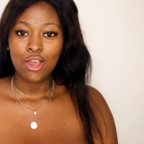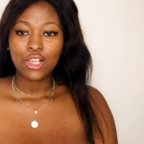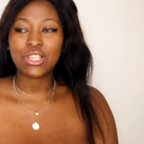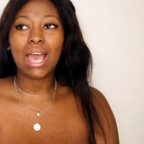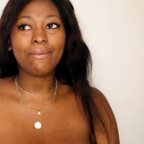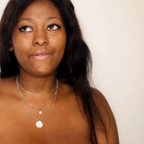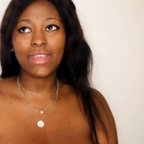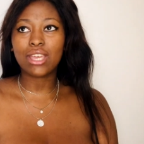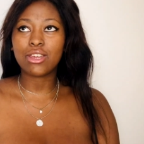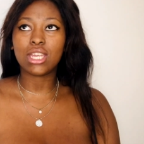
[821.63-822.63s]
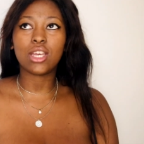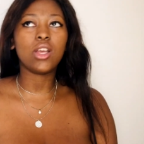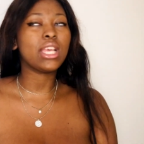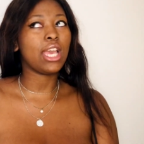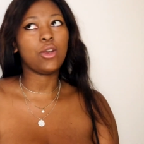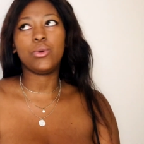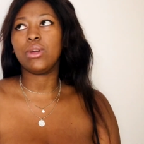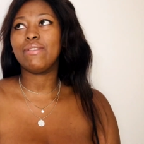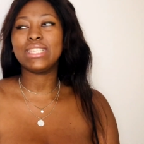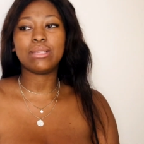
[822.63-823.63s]
So I'm figuring, okay, cool.
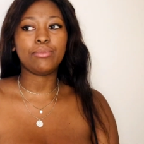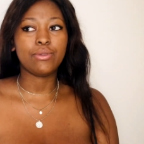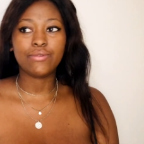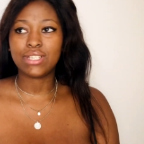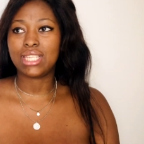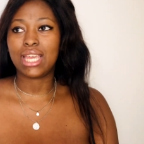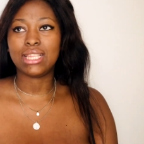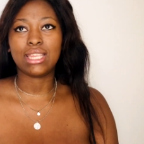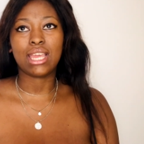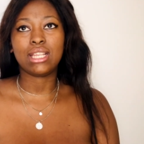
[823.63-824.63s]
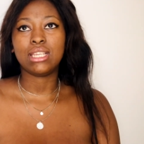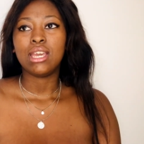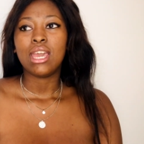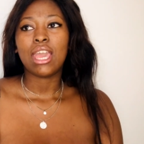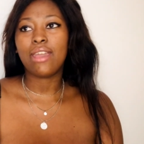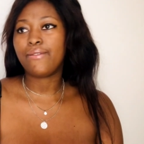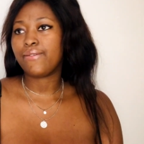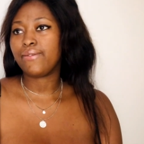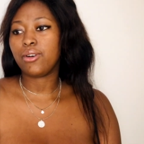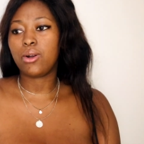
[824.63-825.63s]
If it's in Bloemfontein, then
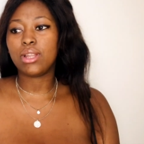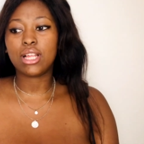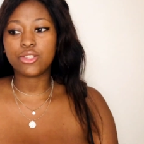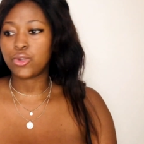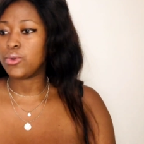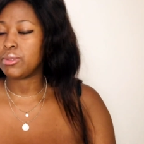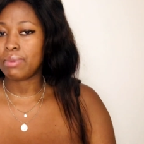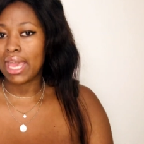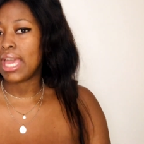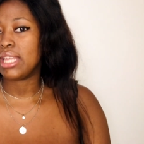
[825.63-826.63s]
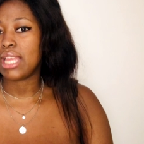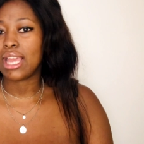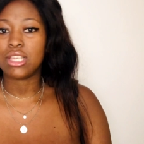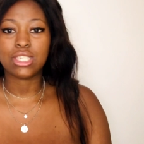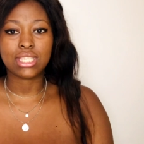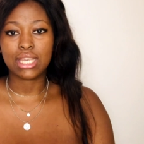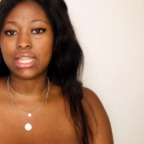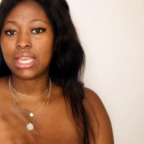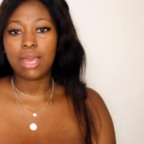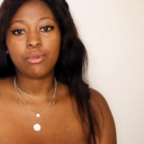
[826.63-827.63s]
if all else goes bad, I can just get
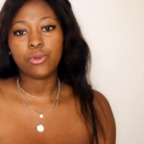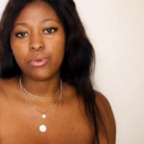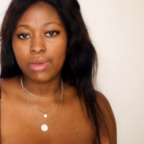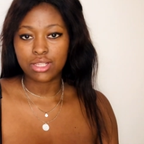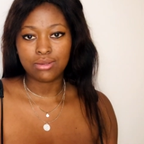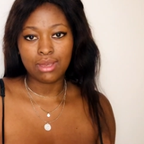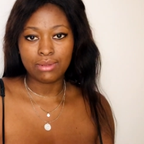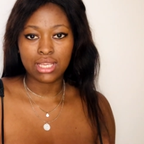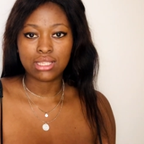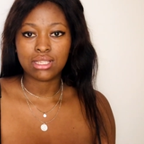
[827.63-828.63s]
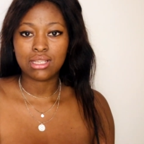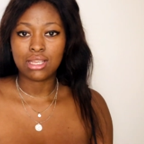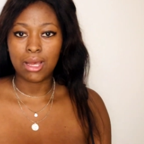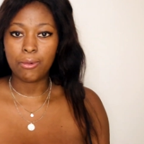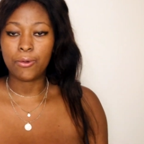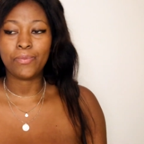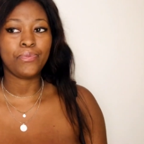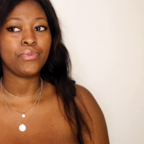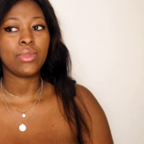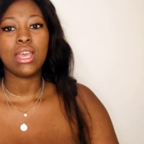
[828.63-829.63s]
a cab and go back to my place.
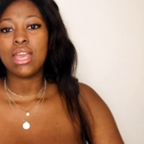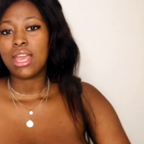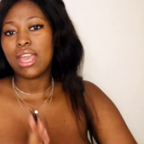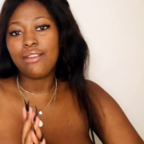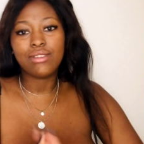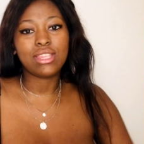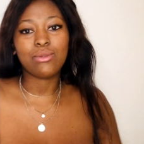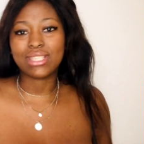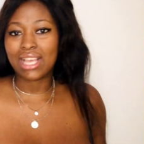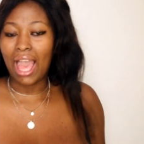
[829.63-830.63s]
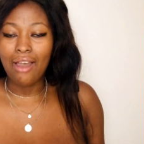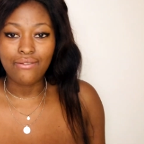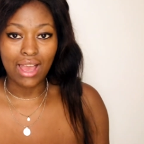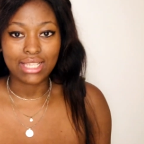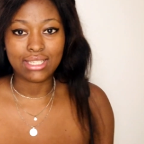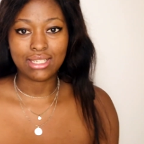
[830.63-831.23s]
Everything was covered.